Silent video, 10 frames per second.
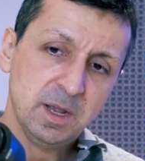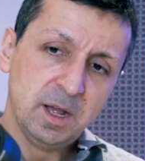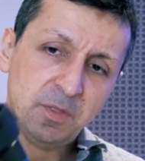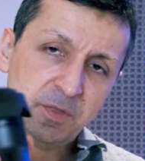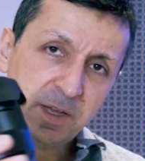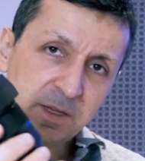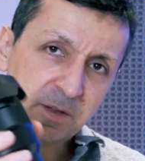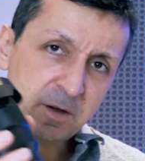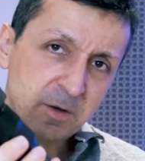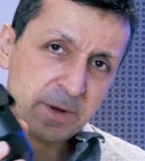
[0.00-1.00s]
I think
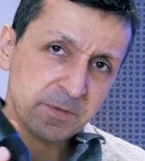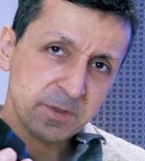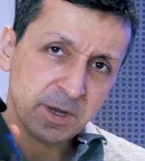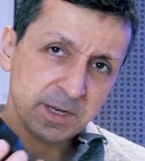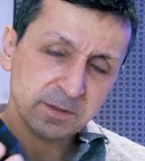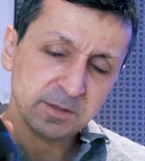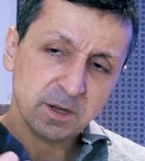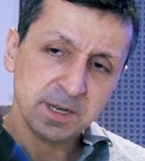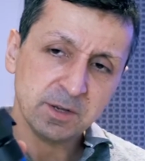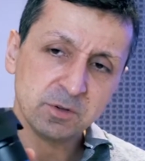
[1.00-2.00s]
they're around
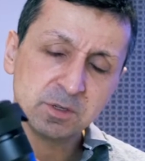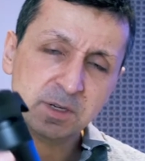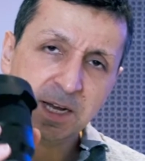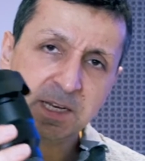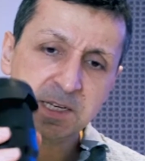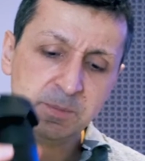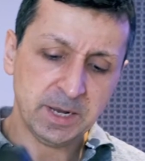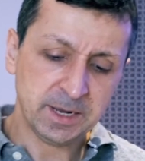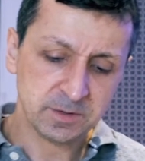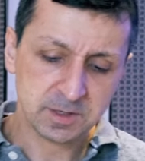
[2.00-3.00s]

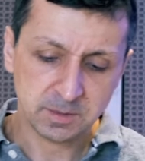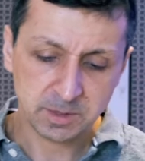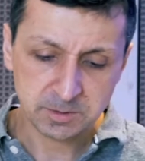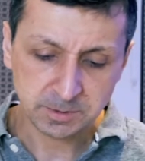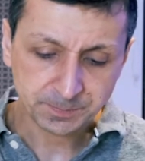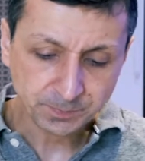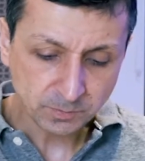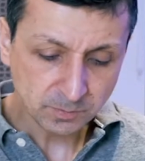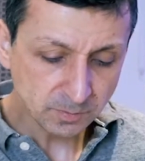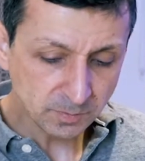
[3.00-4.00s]
£980 at the moment.
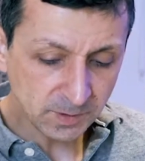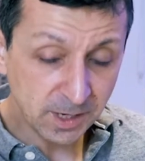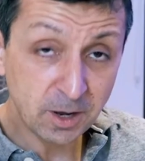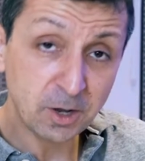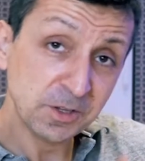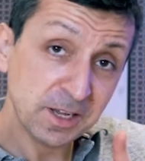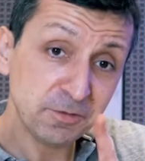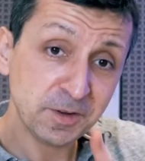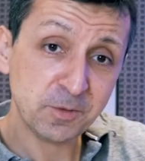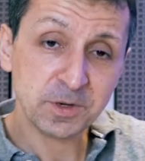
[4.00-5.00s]
Oh, the other
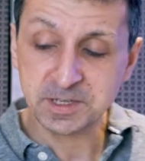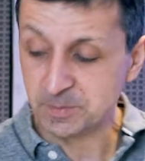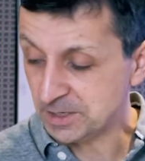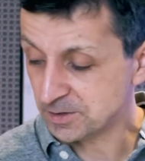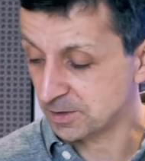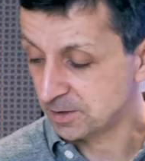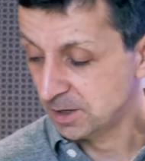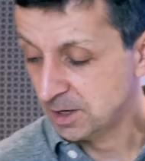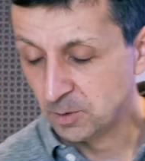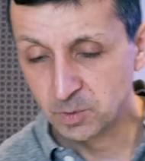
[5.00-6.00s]
thing I wanted to mention
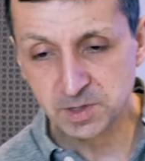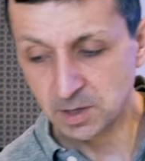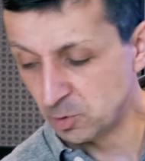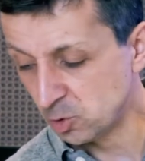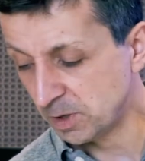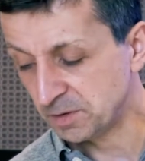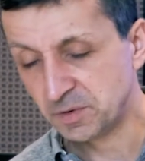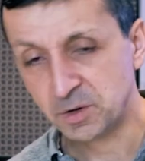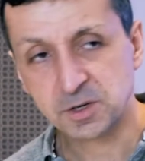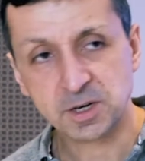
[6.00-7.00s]
was I bought my
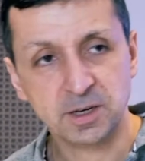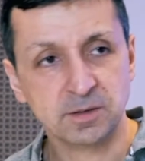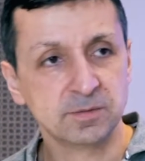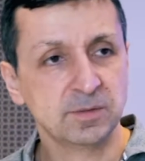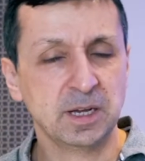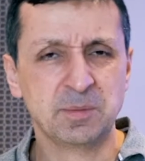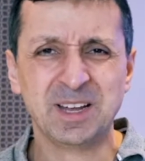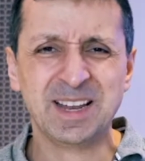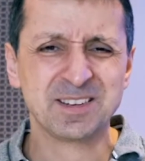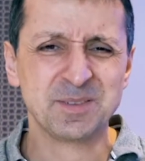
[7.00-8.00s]
Fuji. Am
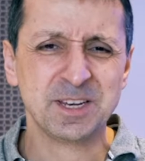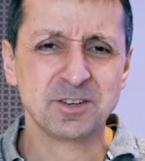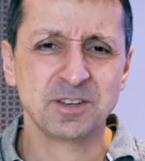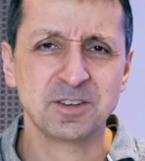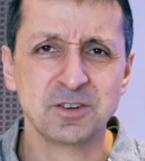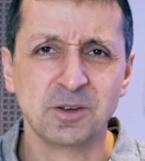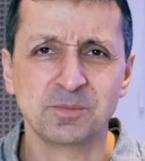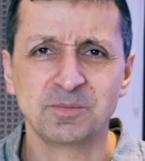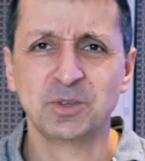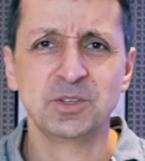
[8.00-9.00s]
I allowed to mention the shop
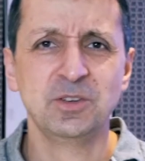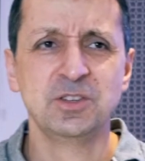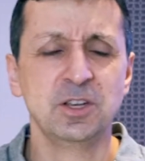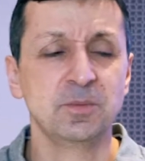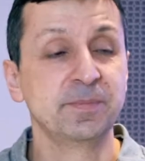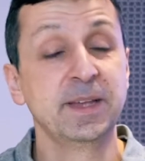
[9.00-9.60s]
on YouTube?